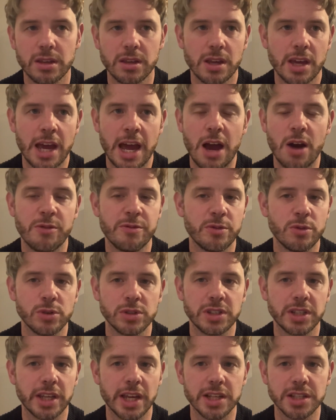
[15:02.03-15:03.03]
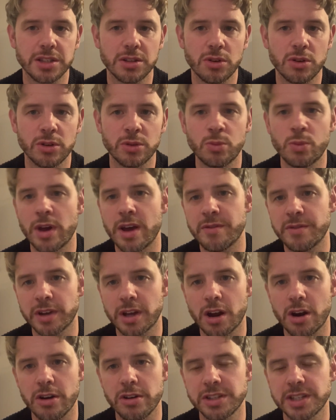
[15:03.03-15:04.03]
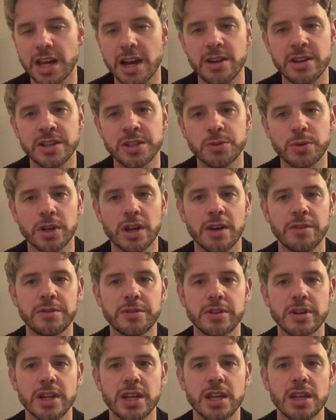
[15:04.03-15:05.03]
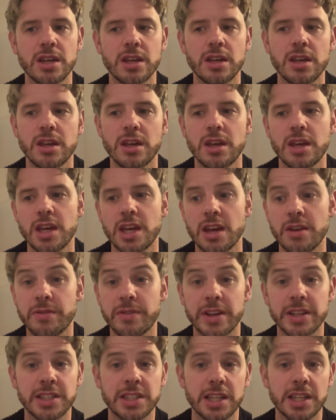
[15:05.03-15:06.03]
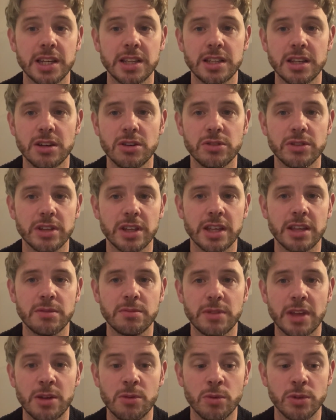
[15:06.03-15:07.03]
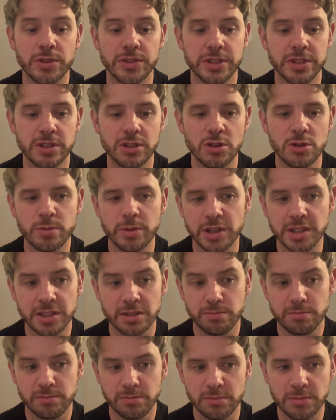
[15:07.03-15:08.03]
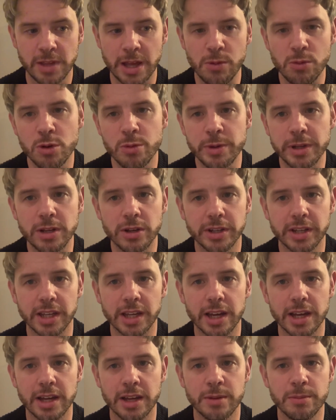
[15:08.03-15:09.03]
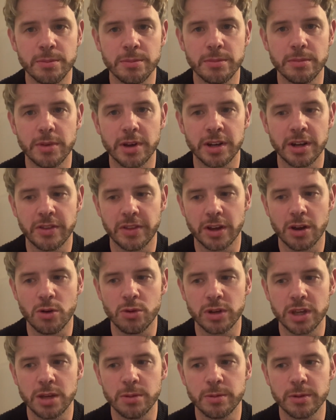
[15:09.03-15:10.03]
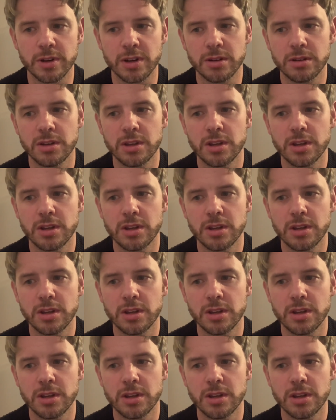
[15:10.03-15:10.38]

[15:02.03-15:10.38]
how Forster gets on, where Vicario is at in his recovery, if they see a deal that they want to do, because they will be looking at another goalkeeper